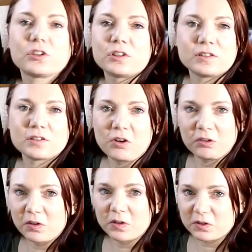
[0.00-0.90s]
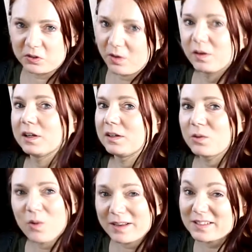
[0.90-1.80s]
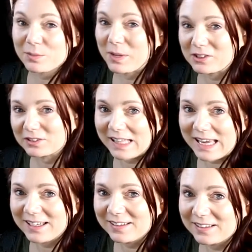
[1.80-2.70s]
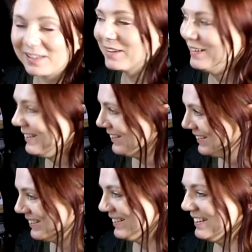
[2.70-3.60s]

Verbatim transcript: she's no longer showing quite so much leg. And